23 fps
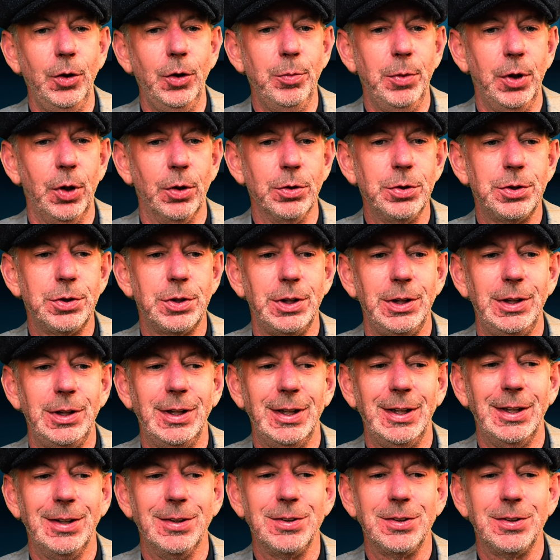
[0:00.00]

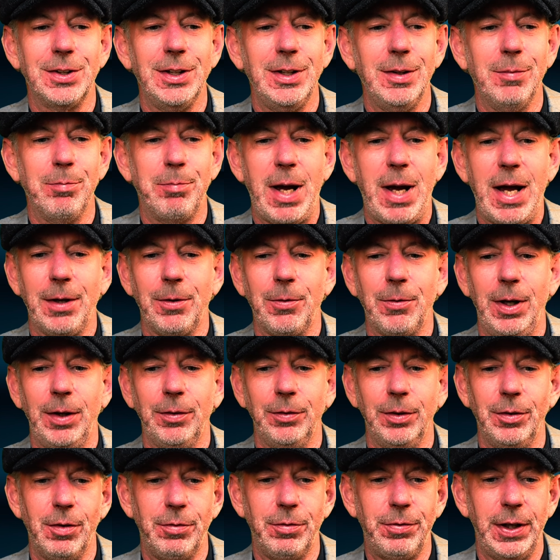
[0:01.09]
Luminosity is the
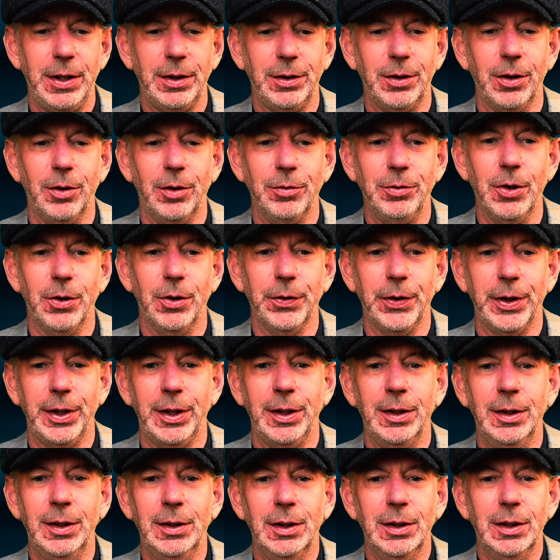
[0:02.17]
background effect that I've got
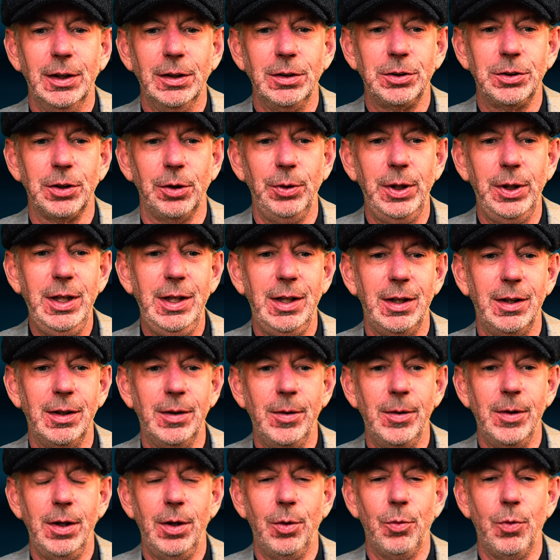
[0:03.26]
there. So
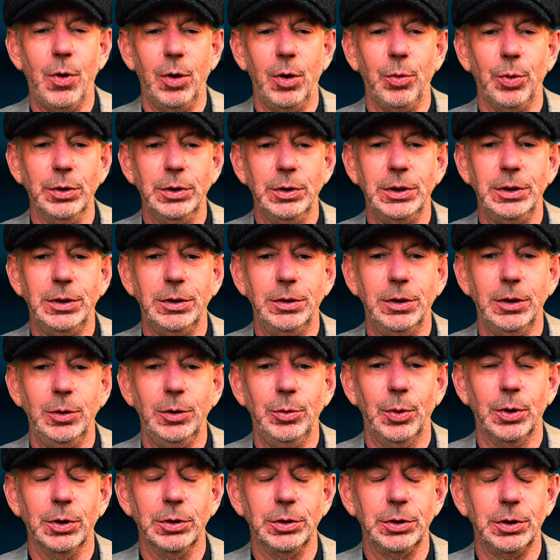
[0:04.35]
here, what I wanted to
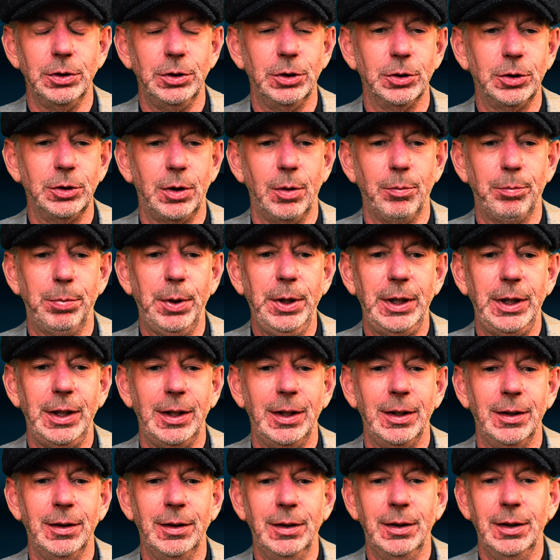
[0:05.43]
do was just bring
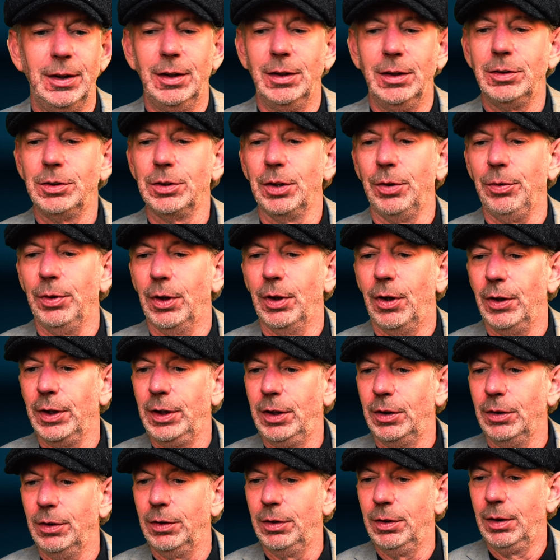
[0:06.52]
it in so that
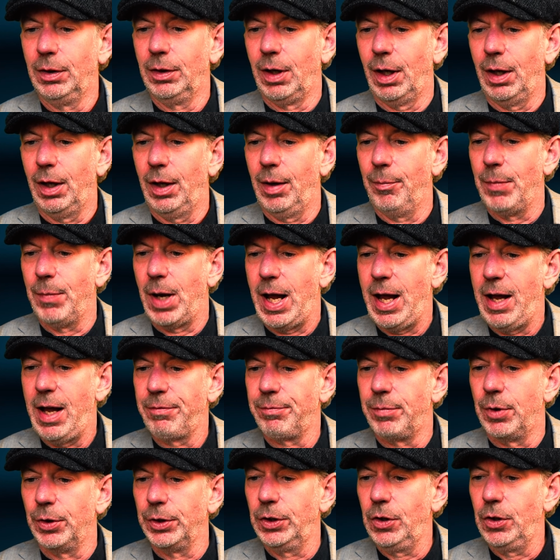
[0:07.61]
I could
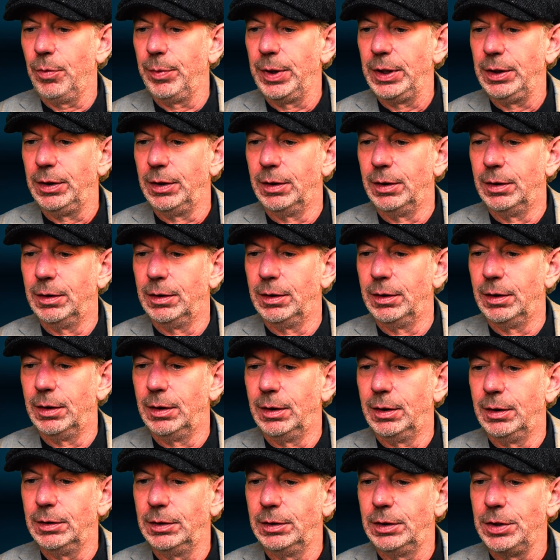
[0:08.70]
have my comment
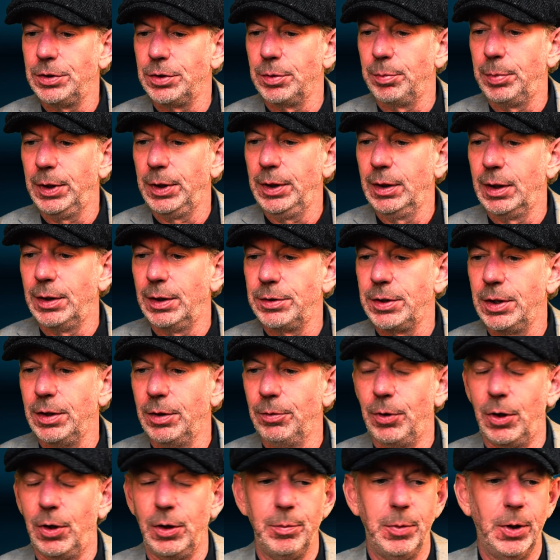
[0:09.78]
disappear. Let's
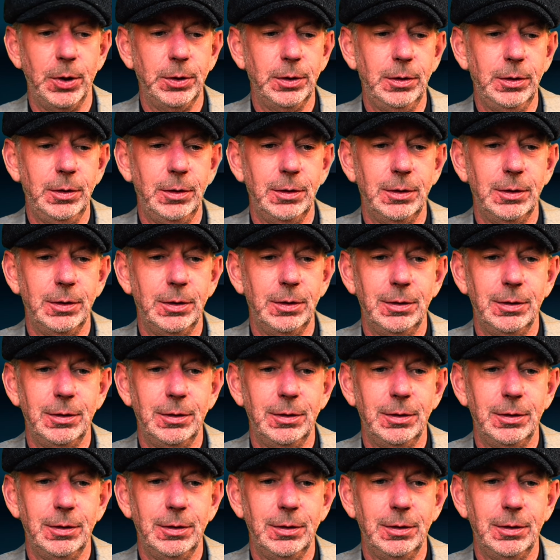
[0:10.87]
hit the right button,